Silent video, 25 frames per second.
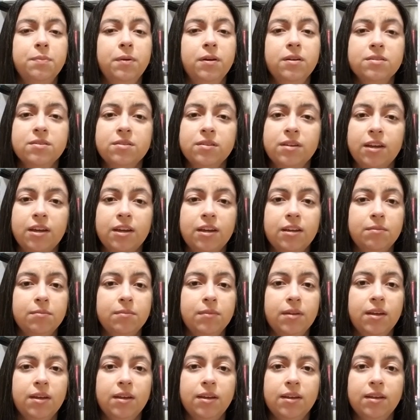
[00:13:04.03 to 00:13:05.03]
a puzzle
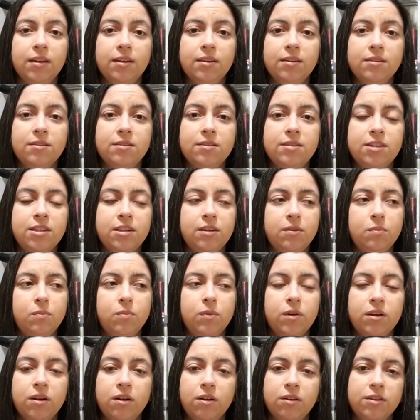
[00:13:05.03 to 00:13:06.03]
game and see
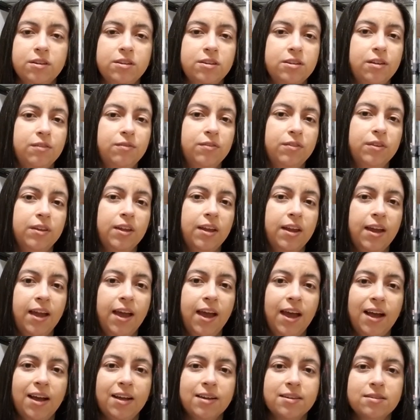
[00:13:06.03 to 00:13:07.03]
what all the stuff that it
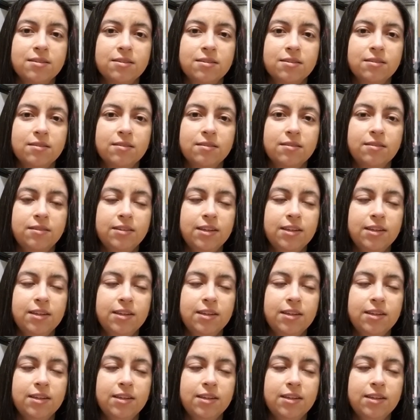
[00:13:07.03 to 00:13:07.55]
has.